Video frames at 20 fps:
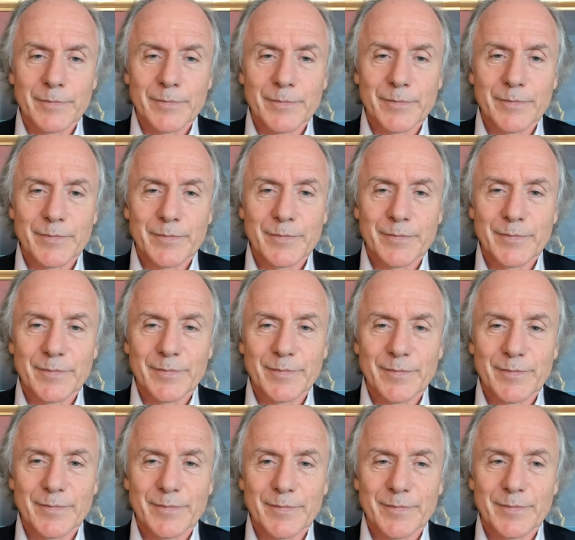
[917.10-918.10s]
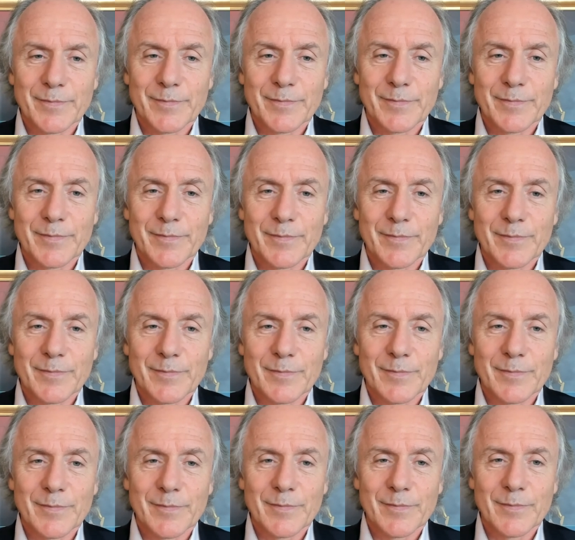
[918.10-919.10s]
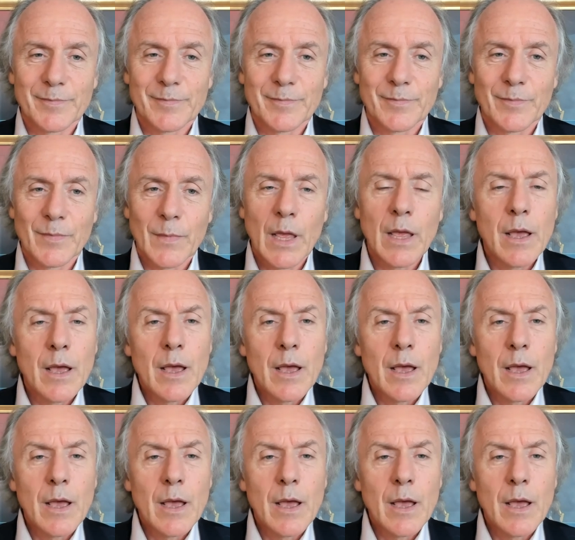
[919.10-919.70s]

(no one is talking)